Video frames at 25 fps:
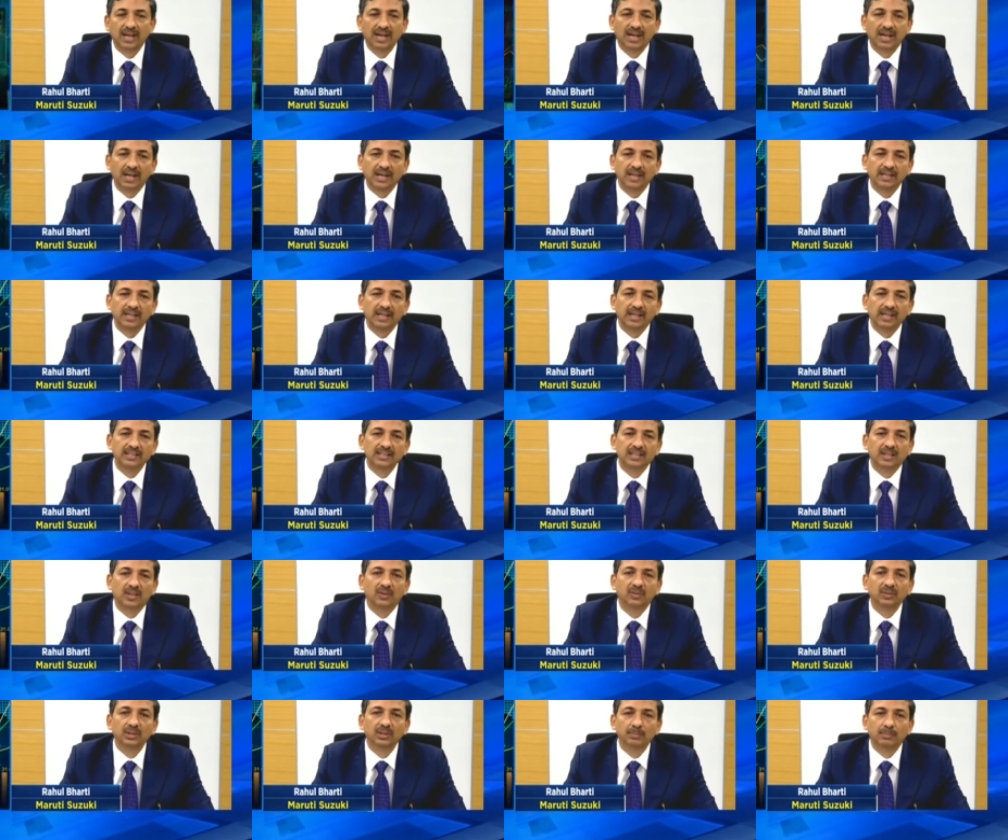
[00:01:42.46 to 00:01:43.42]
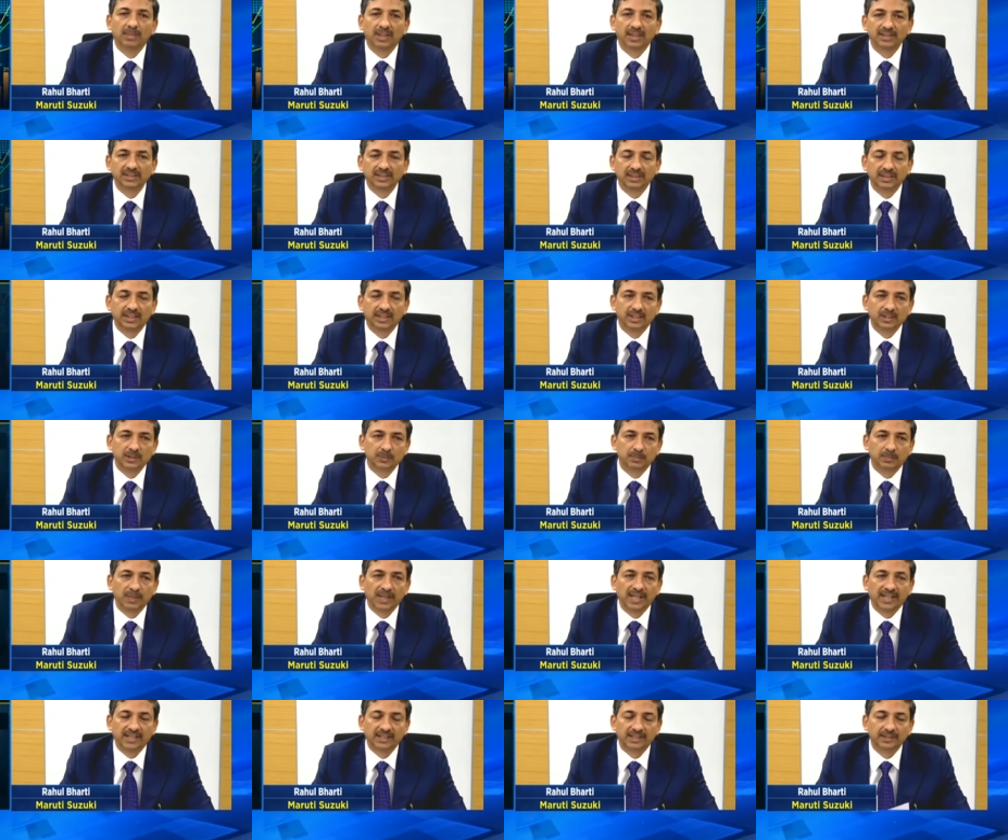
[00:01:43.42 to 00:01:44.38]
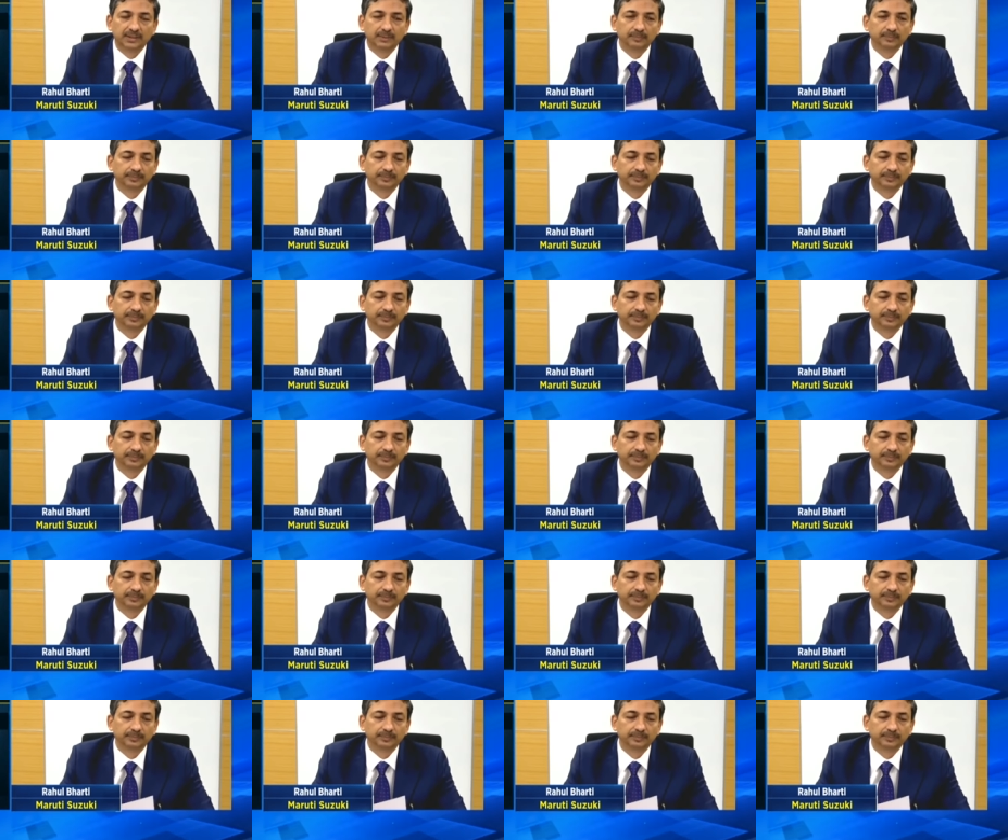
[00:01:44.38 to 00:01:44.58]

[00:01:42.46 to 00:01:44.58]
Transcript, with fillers: And that's how the margin expands.